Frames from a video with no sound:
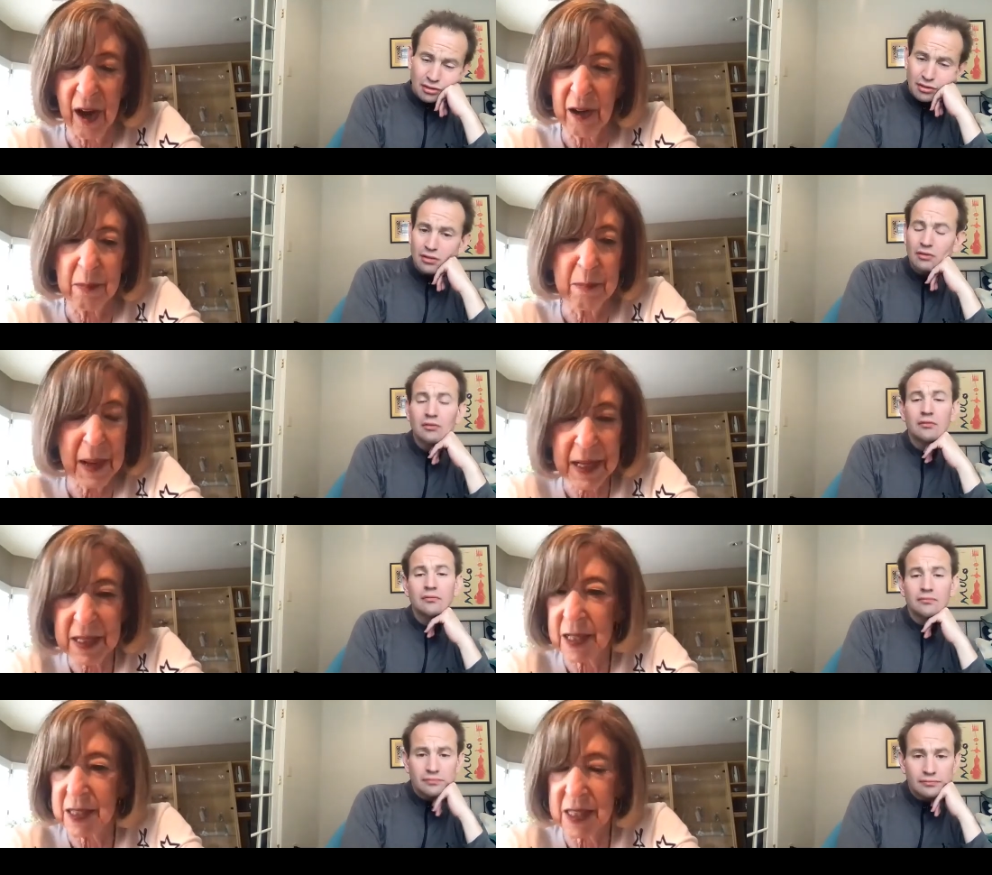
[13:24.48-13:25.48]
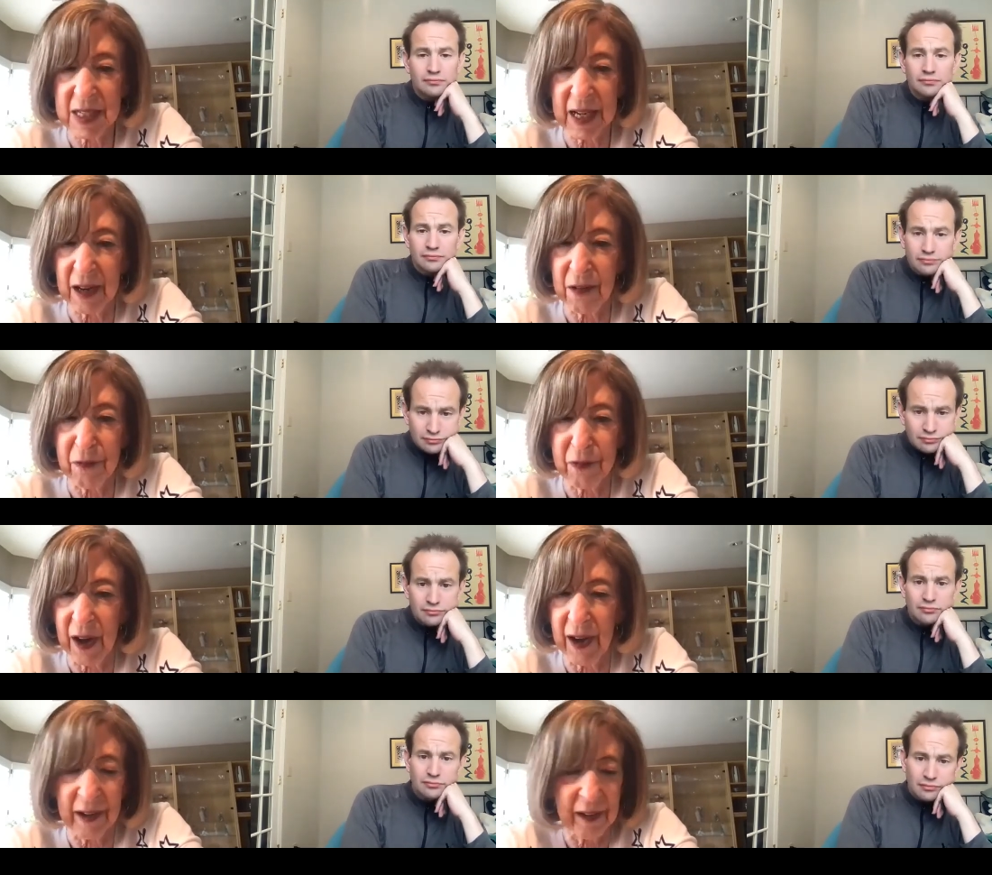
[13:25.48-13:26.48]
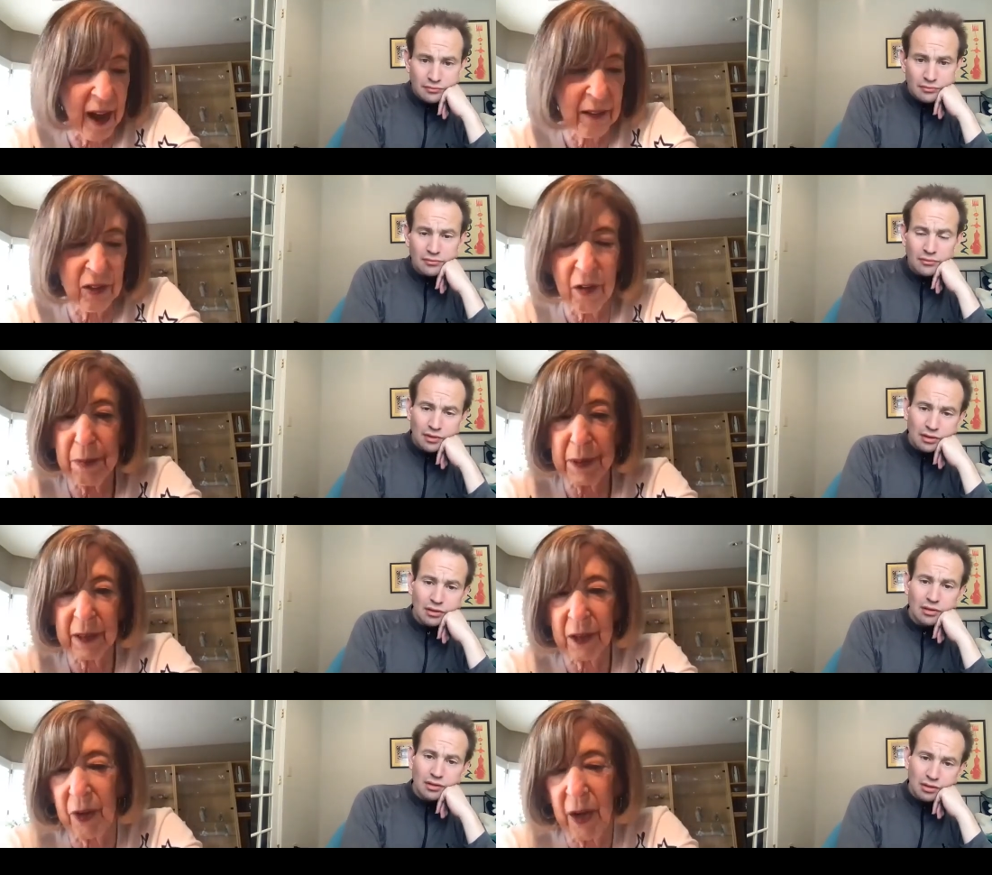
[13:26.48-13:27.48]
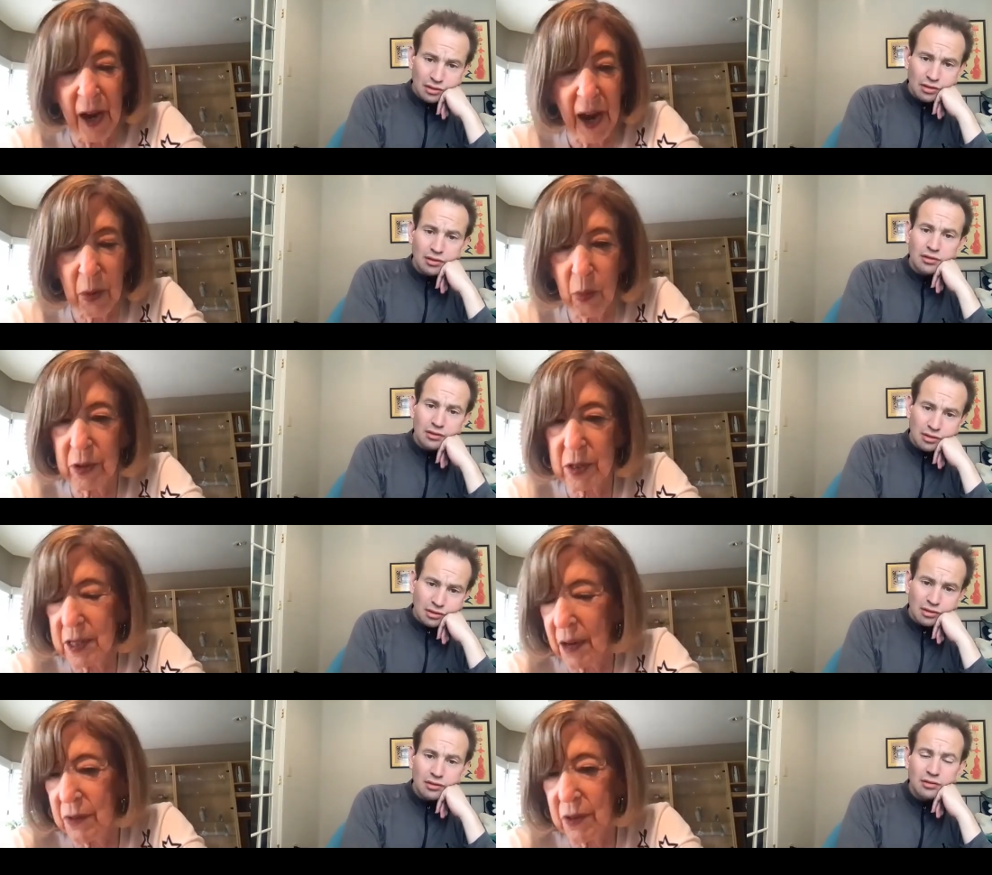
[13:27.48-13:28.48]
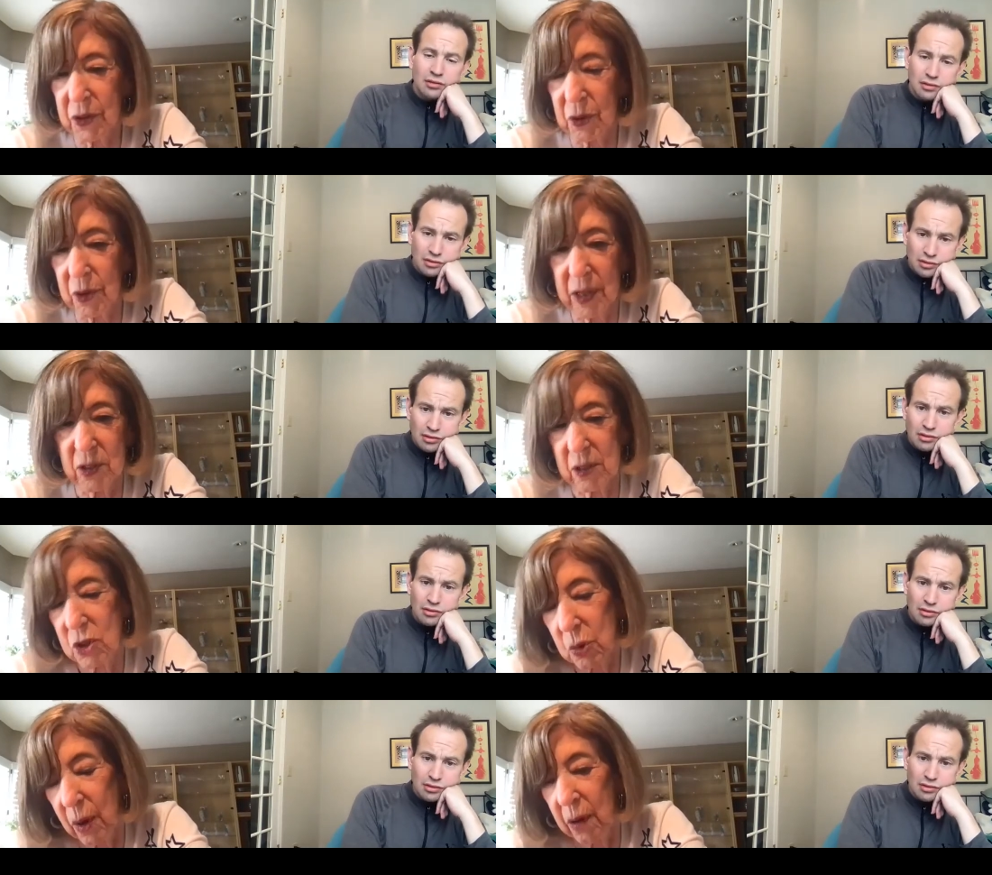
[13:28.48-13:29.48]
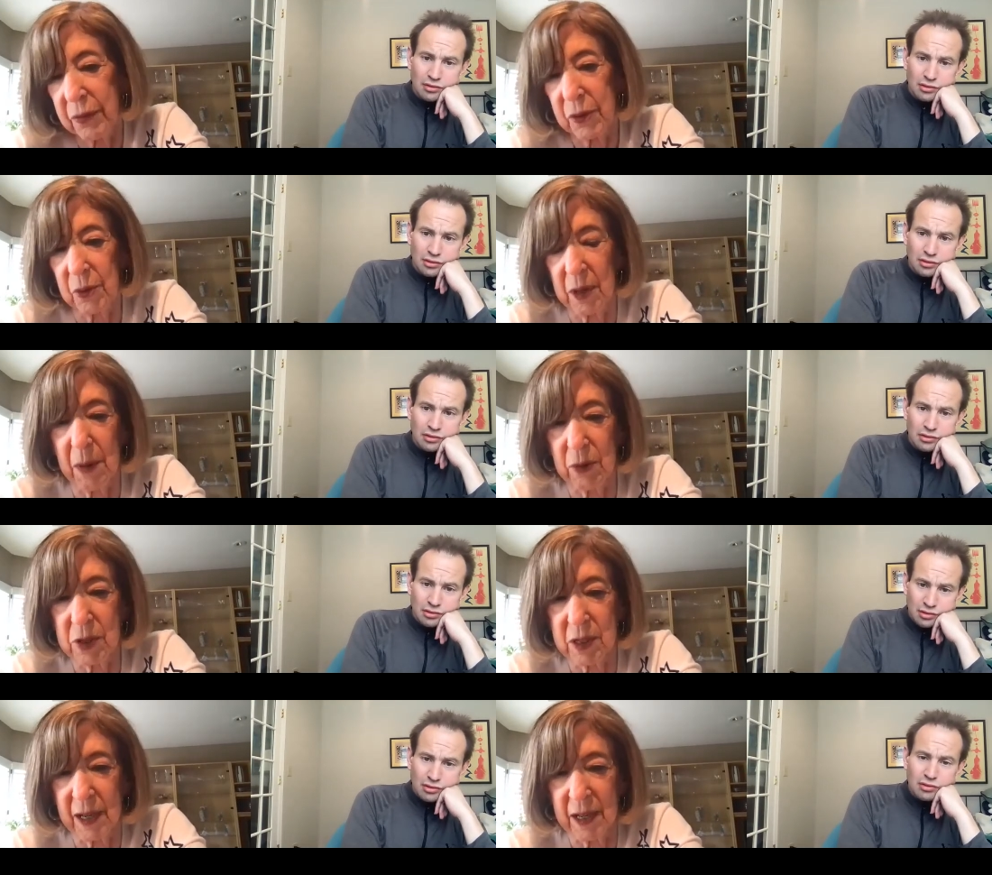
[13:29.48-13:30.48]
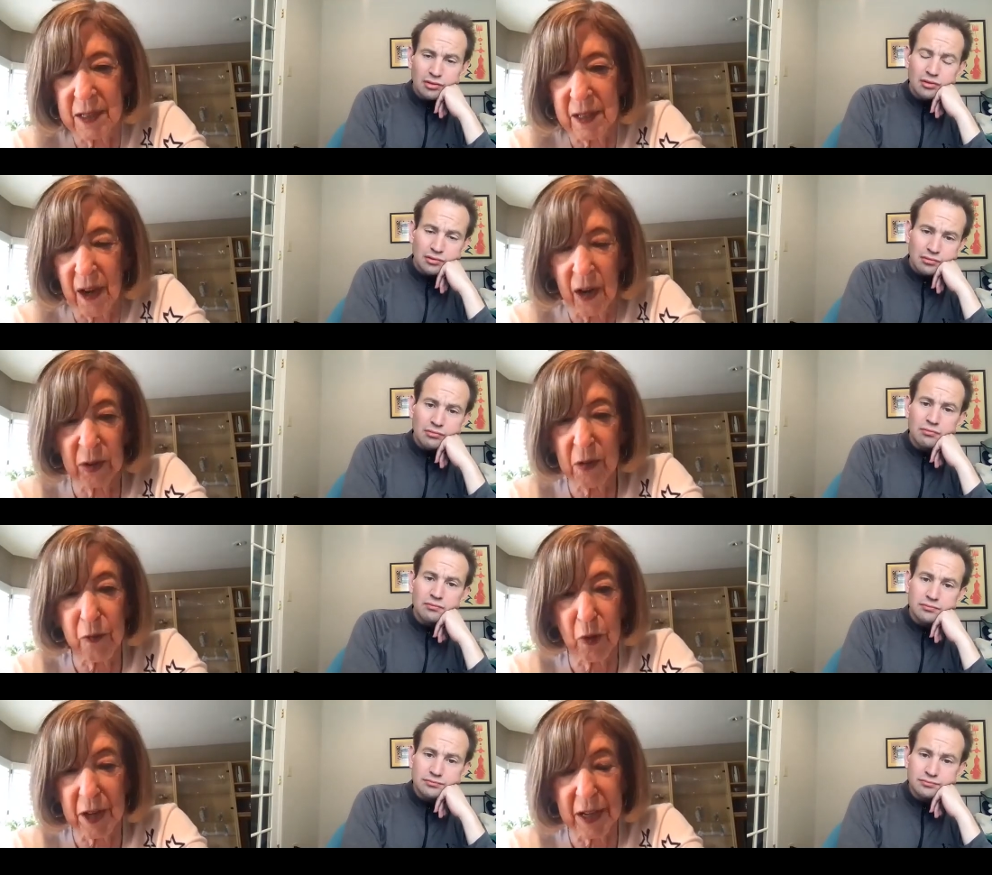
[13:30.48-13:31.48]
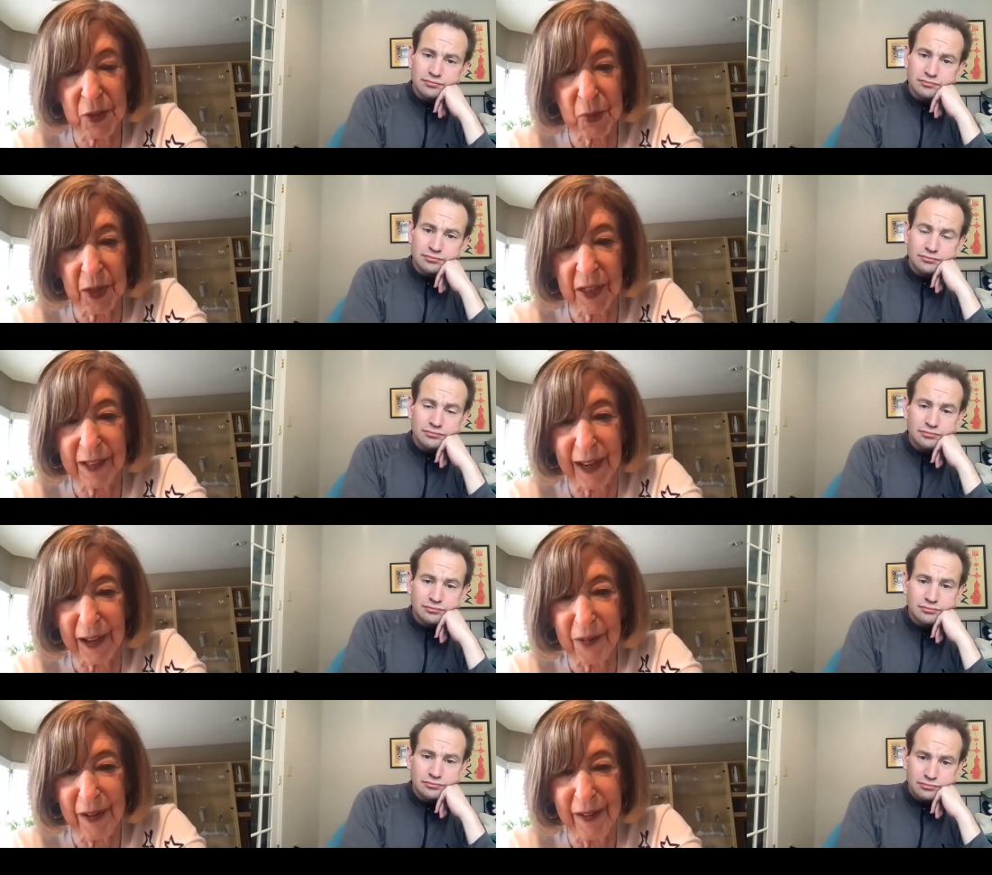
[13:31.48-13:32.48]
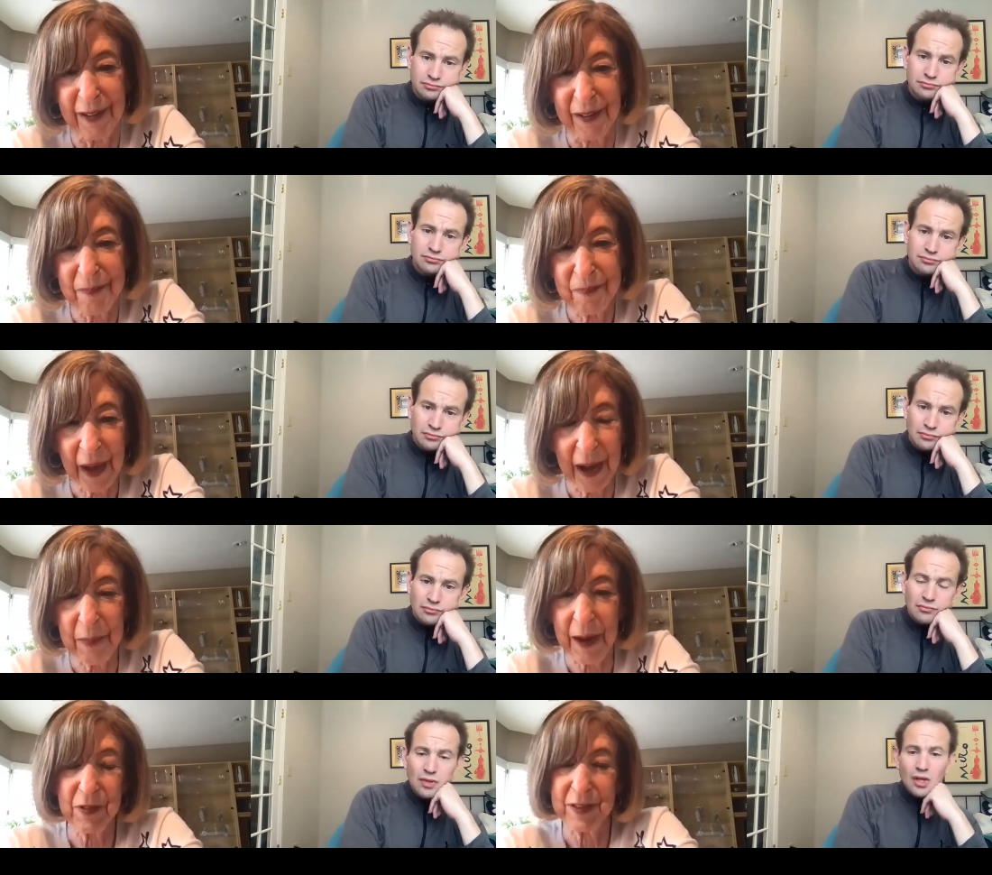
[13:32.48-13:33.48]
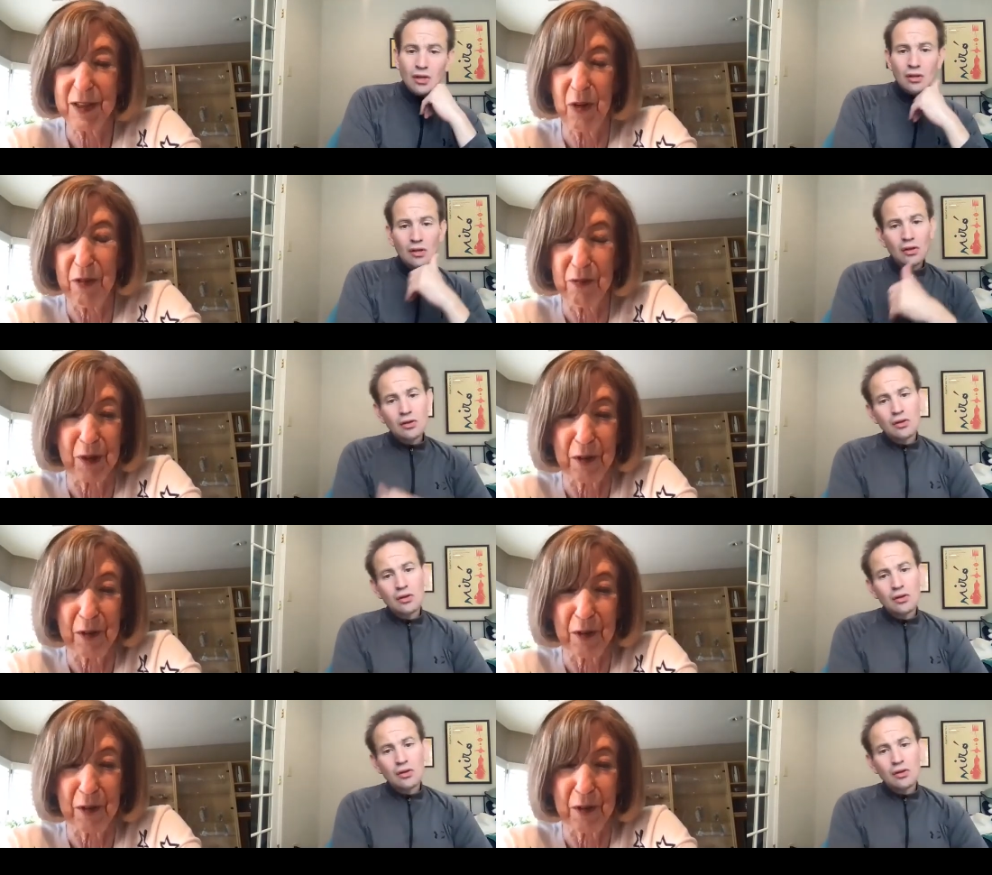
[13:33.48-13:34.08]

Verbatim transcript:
Speaker 1: an amazing staff, I, I love being there. I work 7:30 to 12:30 most days, only four days a week now. I'm obviously off for